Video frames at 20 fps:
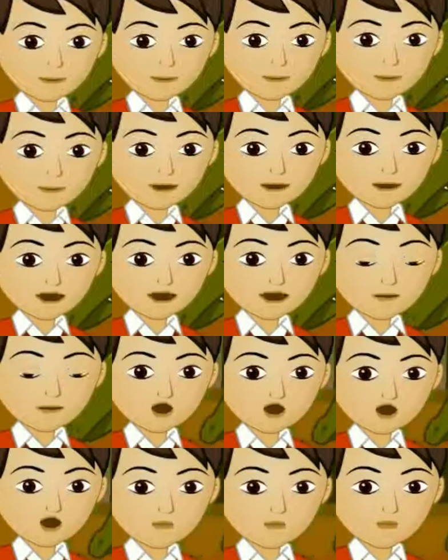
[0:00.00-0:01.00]
You must
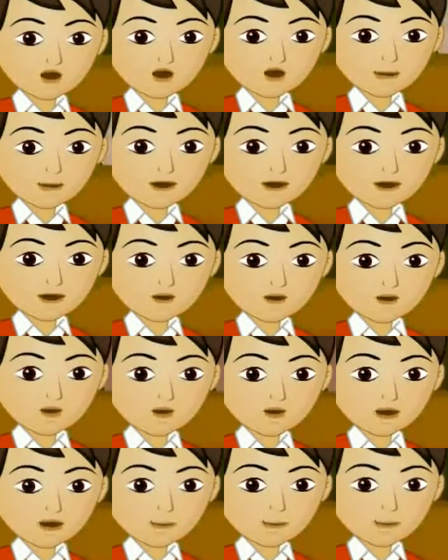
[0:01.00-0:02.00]
have heard about
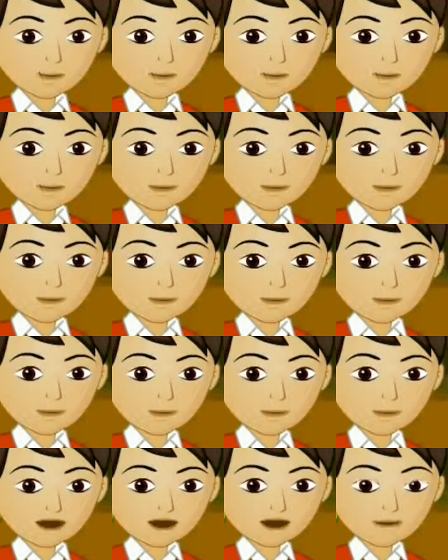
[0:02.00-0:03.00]
dinosaurs.
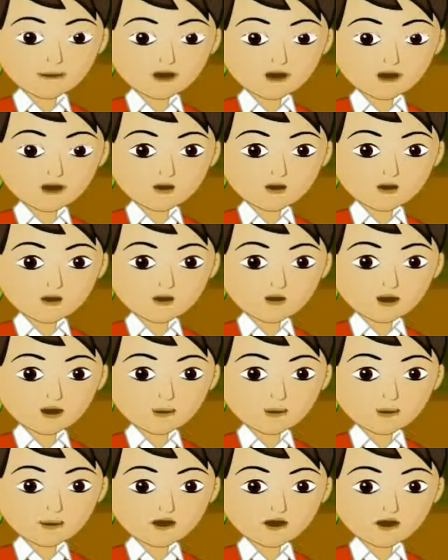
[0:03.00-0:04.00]
They existed
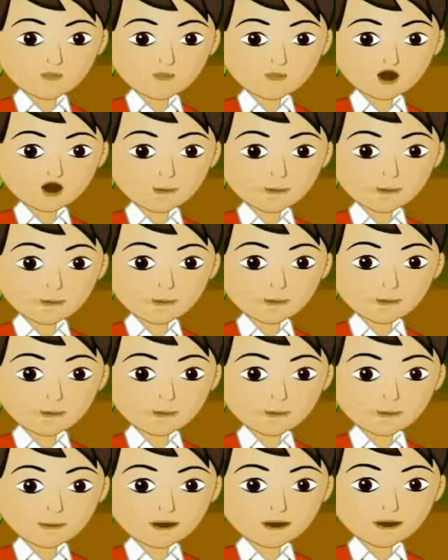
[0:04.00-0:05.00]
hundreds of years ago,
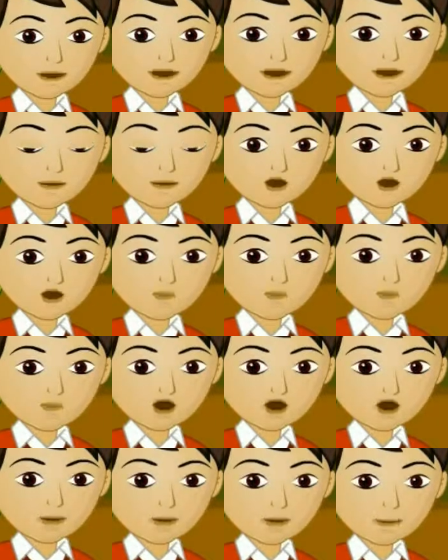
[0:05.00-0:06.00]
but are
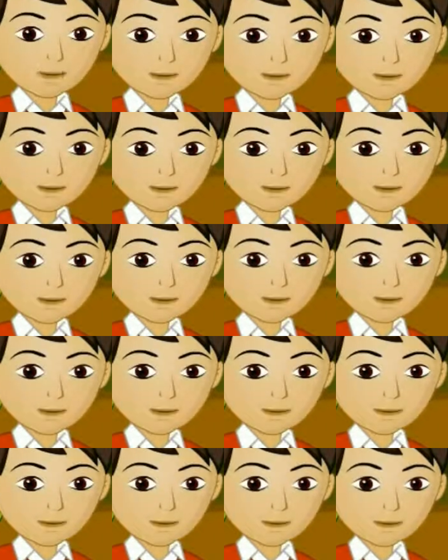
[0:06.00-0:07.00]
extinct now.
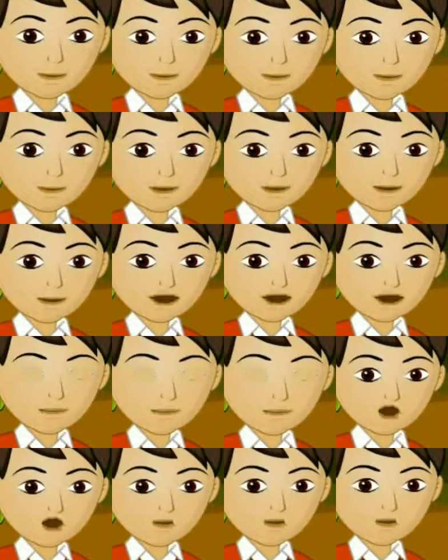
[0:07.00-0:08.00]

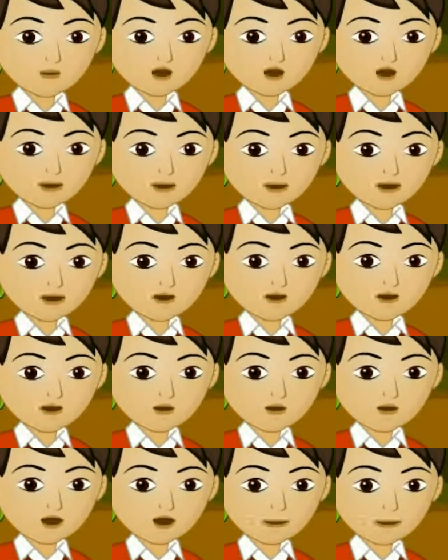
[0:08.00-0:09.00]
Many of the animals
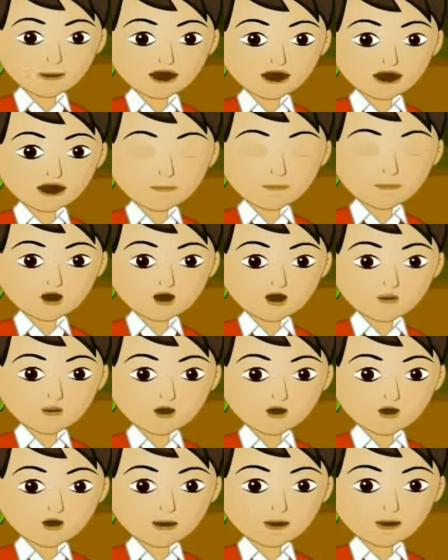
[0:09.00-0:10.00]
and plants have
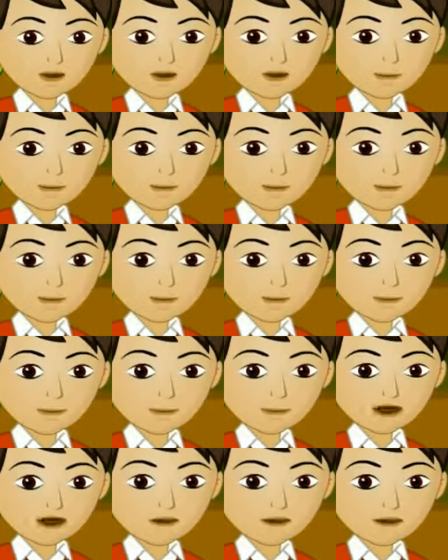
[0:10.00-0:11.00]
become extinct,
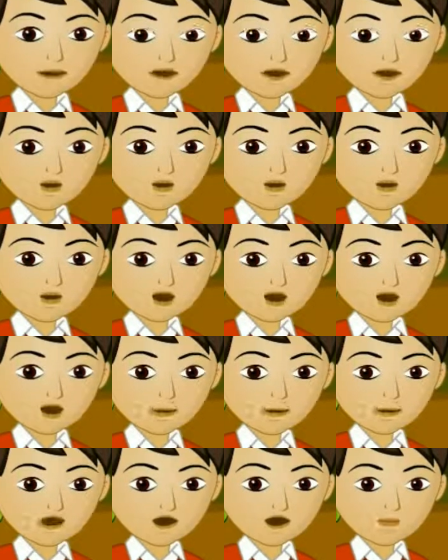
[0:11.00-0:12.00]
whereas some
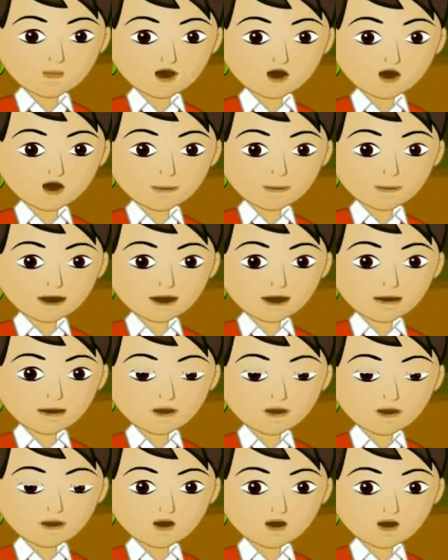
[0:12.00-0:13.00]
are on the verge of
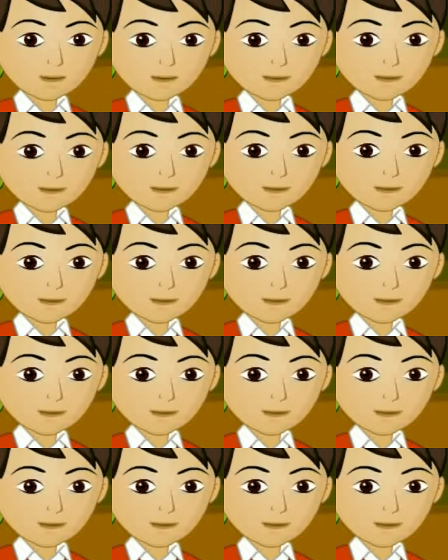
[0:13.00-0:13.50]
extinction.